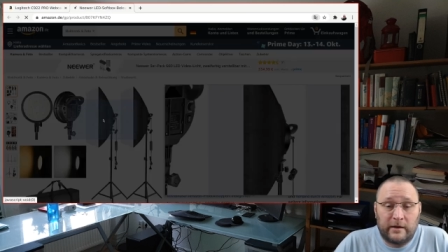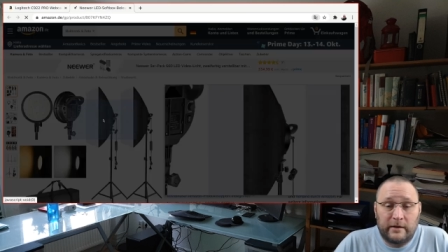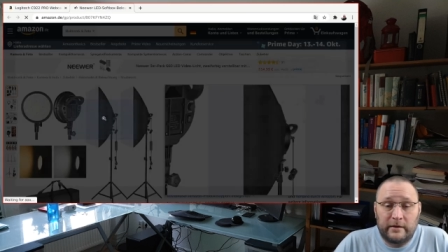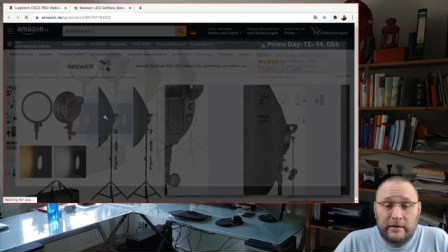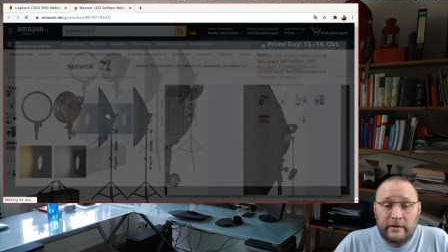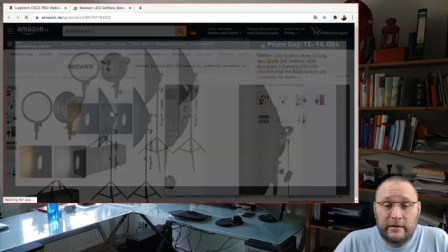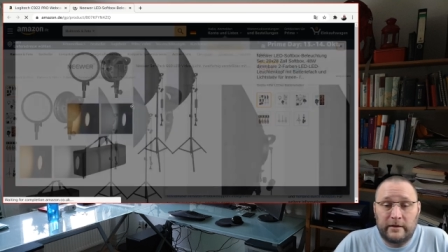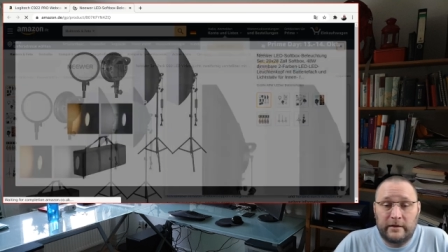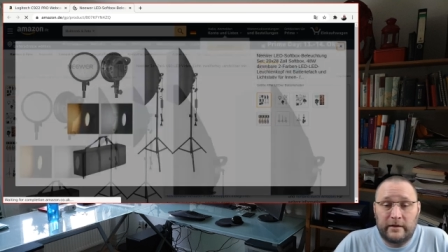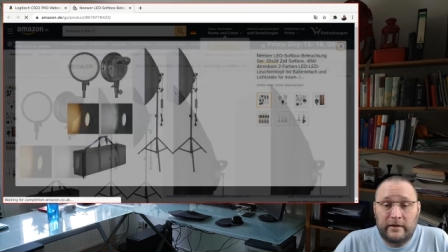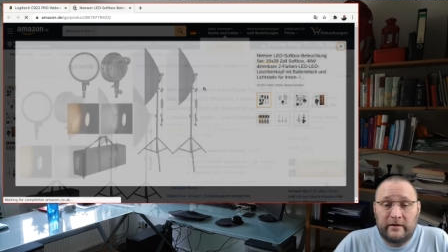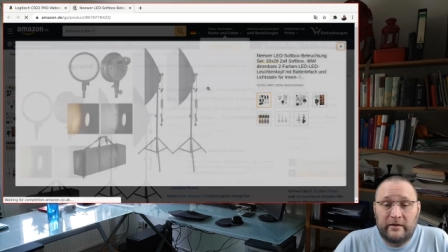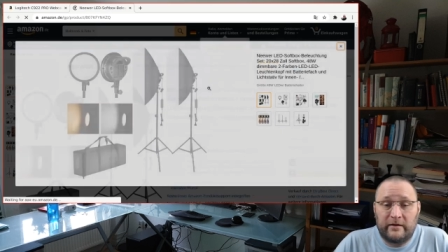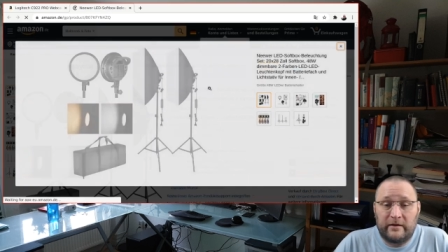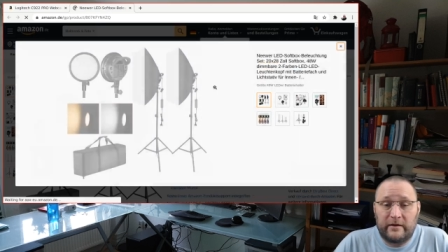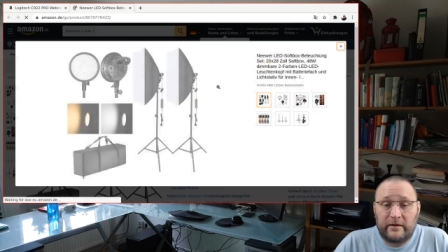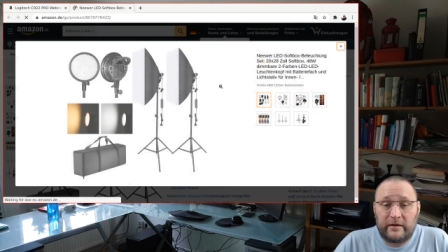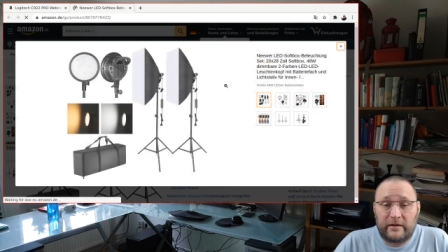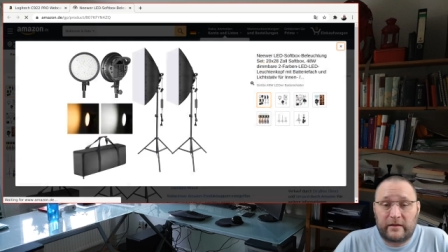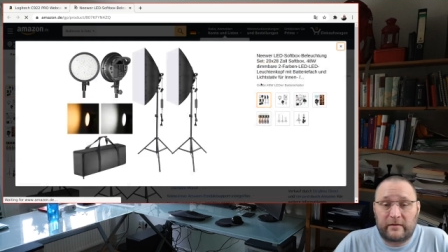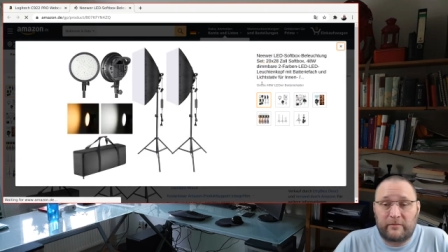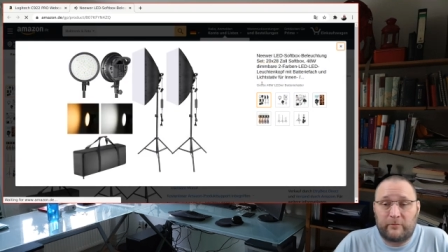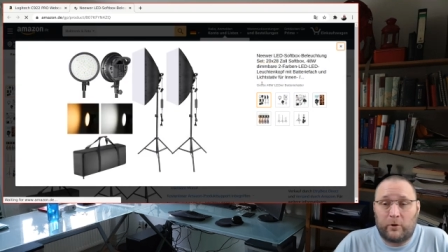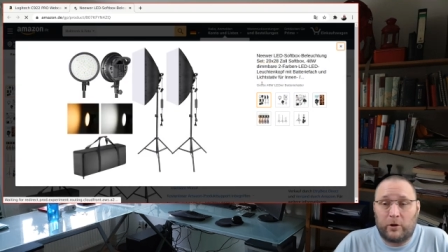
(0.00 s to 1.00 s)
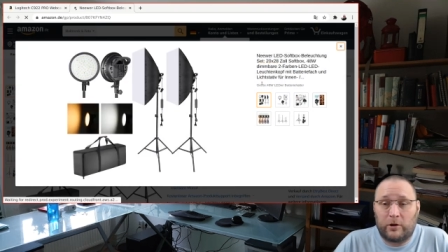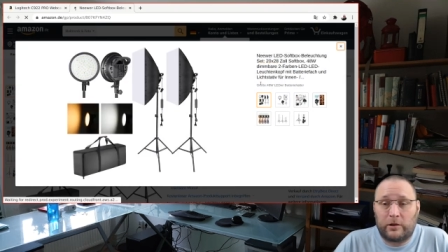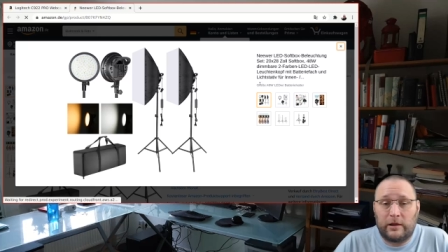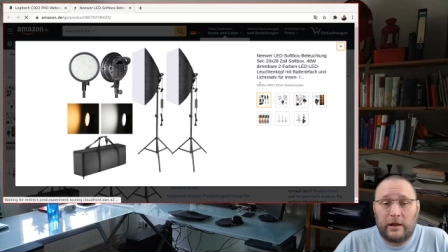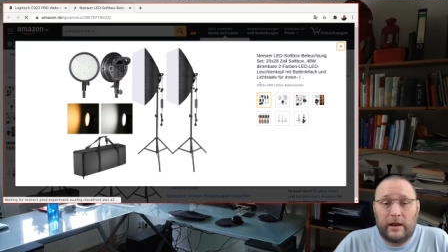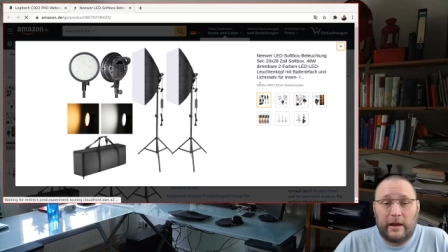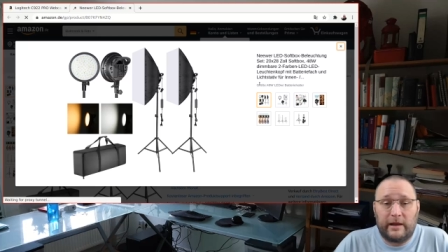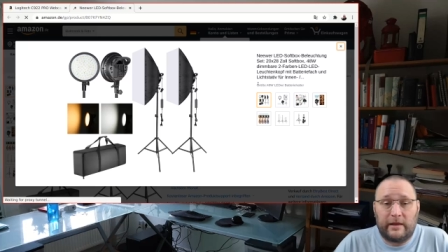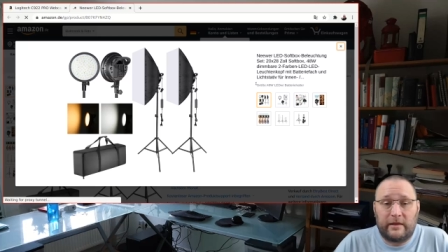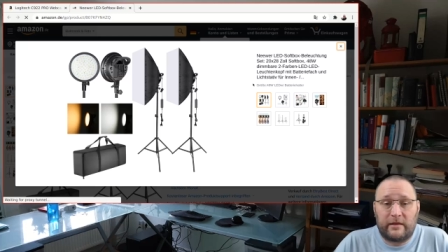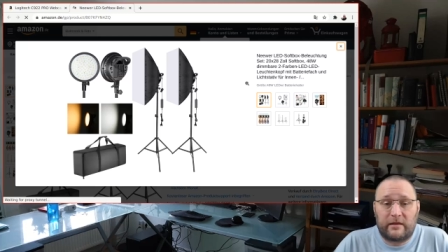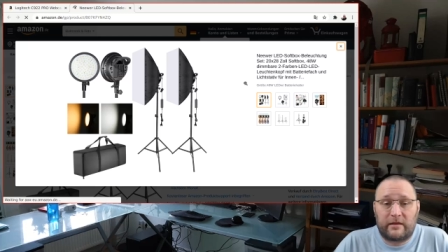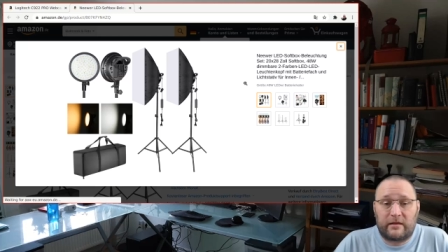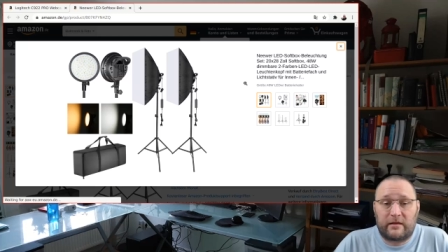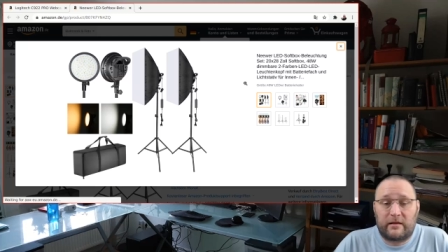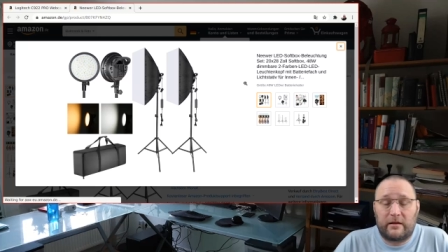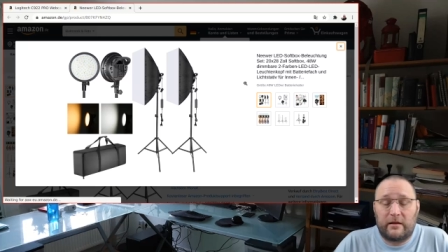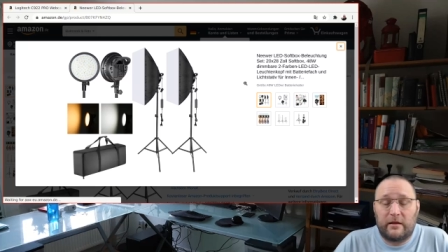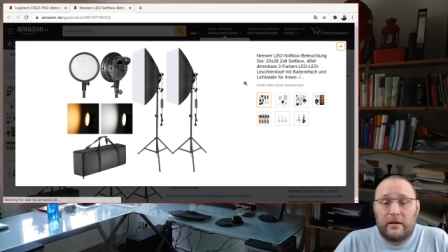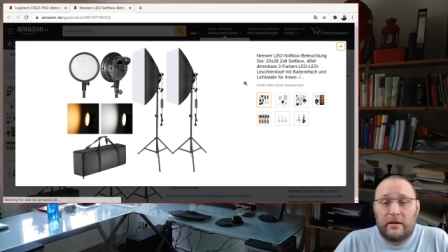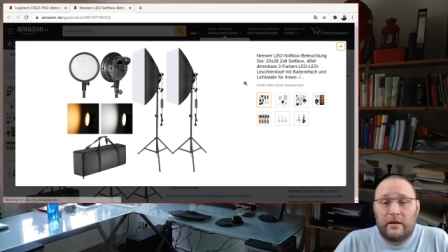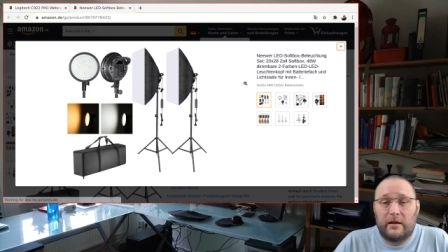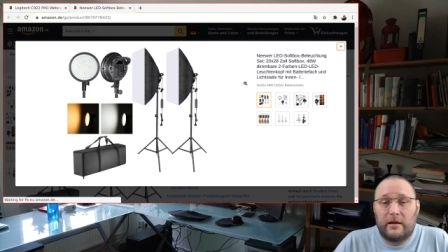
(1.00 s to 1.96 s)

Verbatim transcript: uh, spotlights.